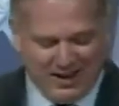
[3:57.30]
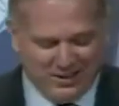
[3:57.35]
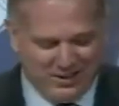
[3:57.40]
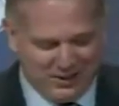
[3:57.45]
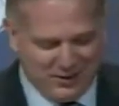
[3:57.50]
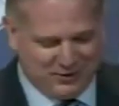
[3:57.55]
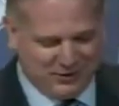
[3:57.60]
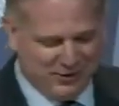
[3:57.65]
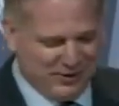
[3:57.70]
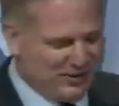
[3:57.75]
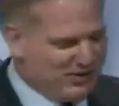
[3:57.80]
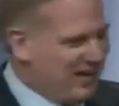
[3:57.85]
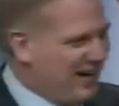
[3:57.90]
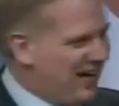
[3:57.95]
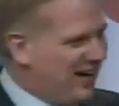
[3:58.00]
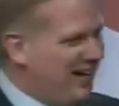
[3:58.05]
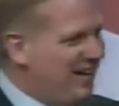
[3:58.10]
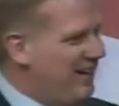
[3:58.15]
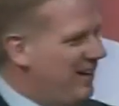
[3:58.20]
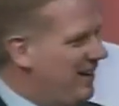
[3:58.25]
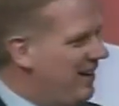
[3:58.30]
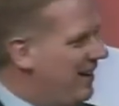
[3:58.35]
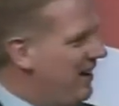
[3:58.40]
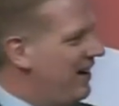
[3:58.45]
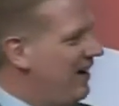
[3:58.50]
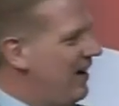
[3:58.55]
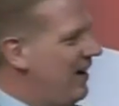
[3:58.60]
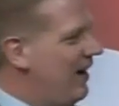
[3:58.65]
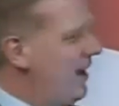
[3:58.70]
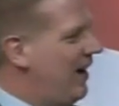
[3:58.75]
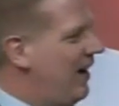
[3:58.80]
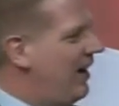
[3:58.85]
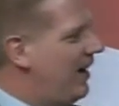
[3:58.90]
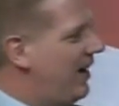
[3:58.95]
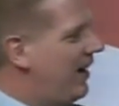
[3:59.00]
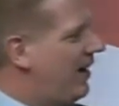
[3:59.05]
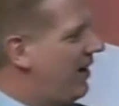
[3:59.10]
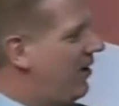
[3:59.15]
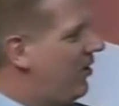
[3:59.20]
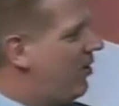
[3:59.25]
just for a second,
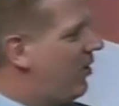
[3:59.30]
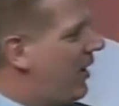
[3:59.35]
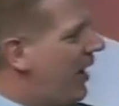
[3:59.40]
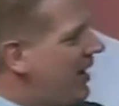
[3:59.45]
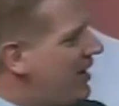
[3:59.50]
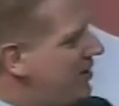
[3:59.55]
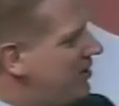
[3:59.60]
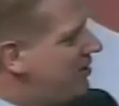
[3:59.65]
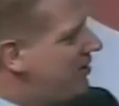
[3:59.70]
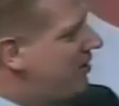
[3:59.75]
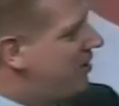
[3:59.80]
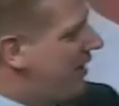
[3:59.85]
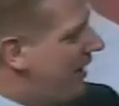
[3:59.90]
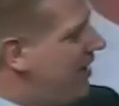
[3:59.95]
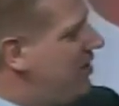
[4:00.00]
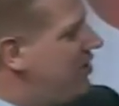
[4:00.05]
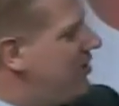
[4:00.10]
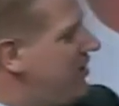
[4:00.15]
could I